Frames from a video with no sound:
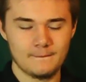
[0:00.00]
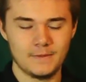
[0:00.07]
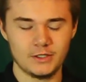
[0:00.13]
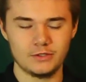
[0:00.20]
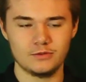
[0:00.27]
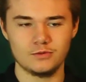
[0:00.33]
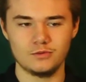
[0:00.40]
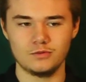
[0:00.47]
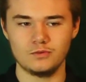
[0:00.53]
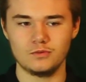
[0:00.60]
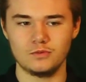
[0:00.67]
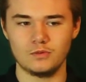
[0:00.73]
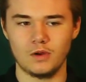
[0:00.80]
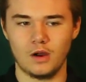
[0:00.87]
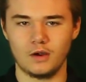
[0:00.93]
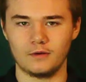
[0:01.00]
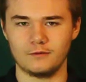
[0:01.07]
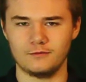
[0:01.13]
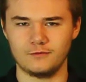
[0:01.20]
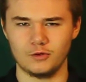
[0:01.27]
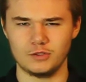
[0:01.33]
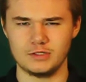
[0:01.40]
but you are
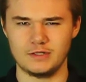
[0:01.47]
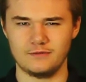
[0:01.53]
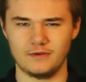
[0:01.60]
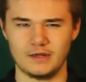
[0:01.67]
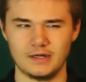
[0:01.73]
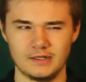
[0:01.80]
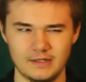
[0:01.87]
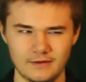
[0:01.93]
forced to find a